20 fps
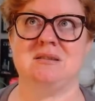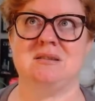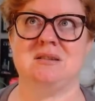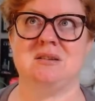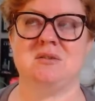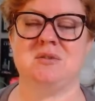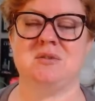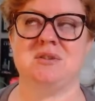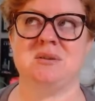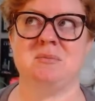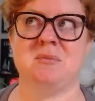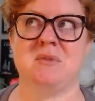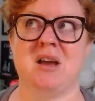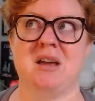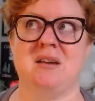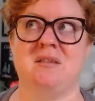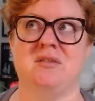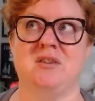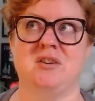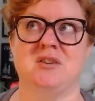there's
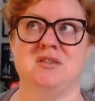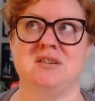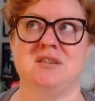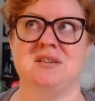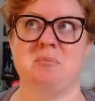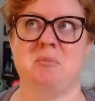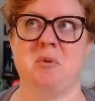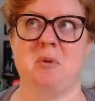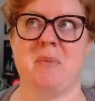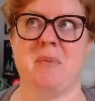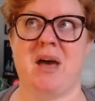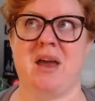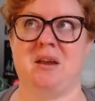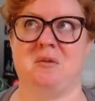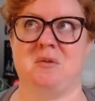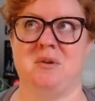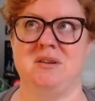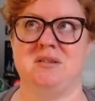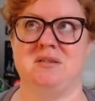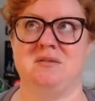a
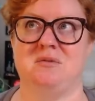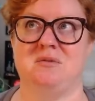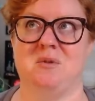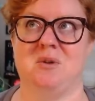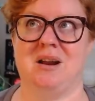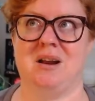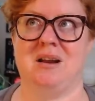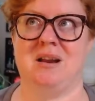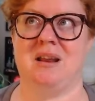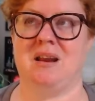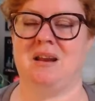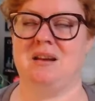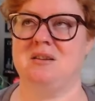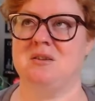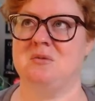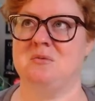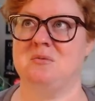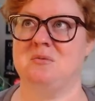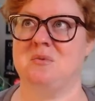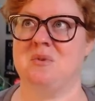diplomatic reason for it, and I
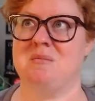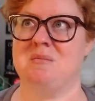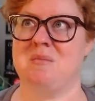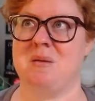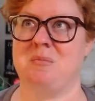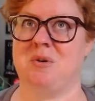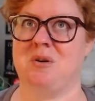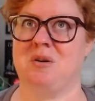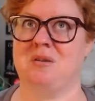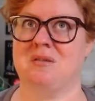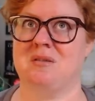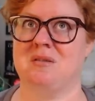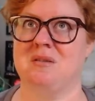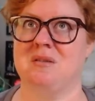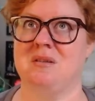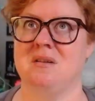don't remember.